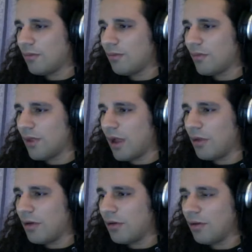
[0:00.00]
I don't know
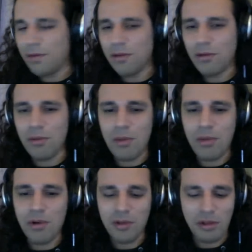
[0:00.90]
if you remember,
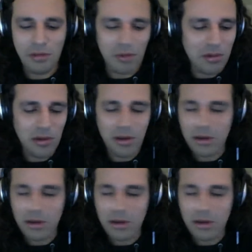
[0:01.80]
at least probably a little bit